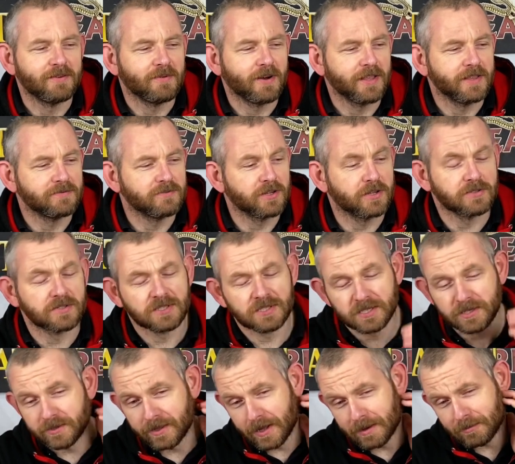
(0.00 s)
they've chosen to
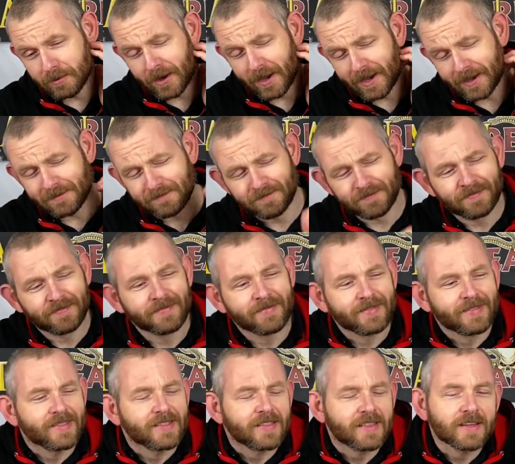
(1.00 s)
do that. But hey,
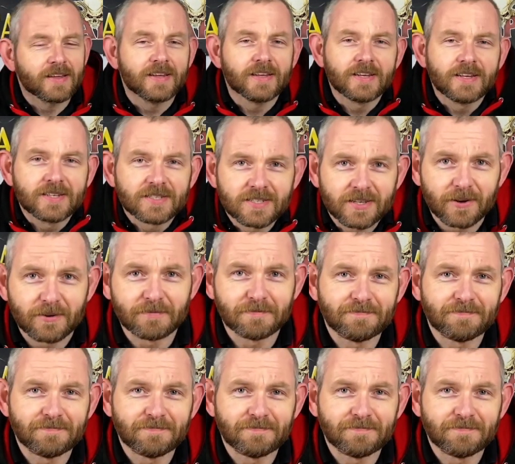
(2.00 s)
so